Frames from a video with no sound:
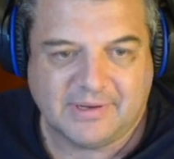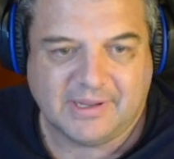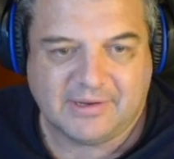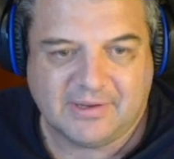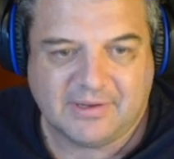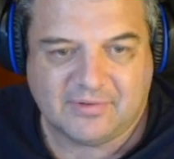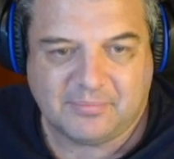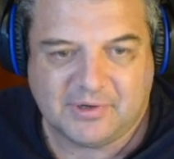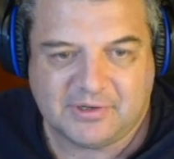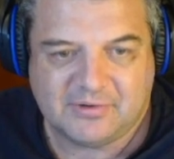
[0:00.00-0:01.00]
there we go, it gives the
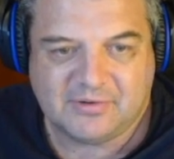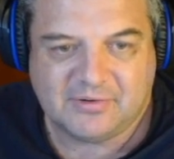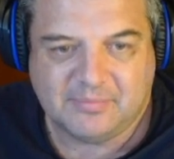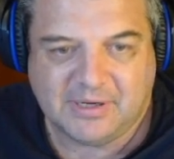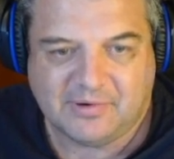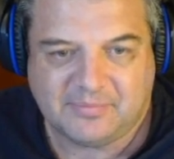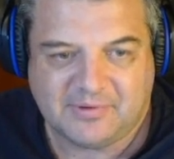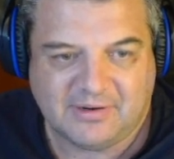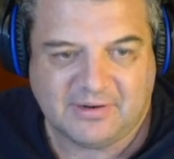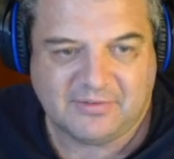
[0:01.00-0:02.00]
British media
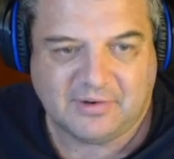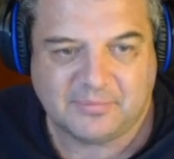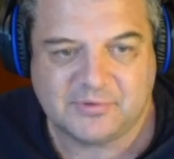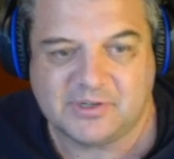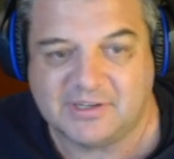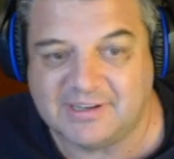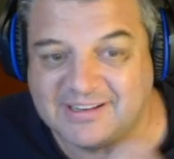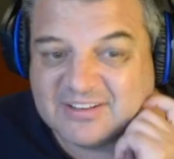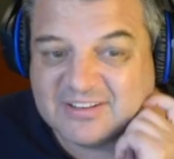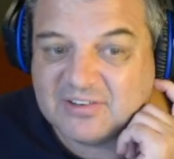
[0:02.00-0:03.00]
representatives the opportunity
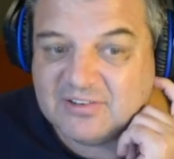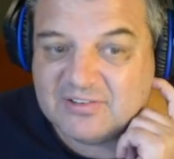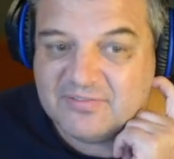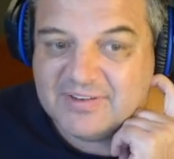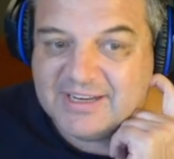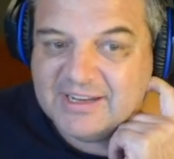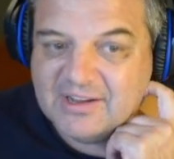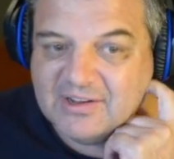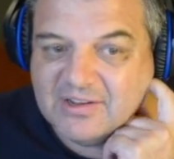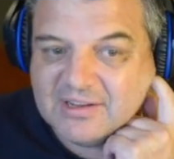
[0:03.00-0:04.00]
to
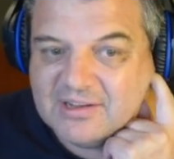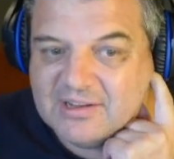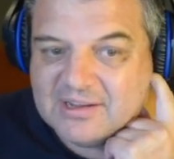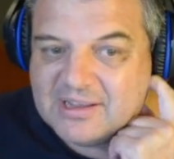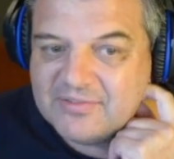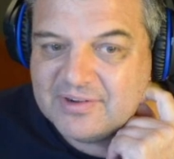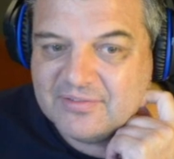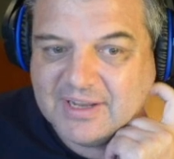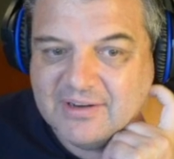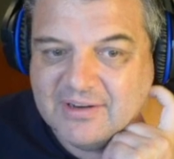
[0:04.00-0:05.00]
exclusively cover an
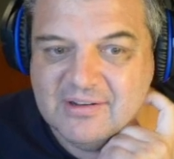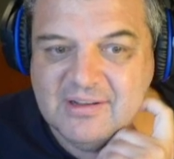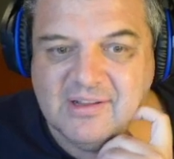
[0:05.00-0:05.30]
event.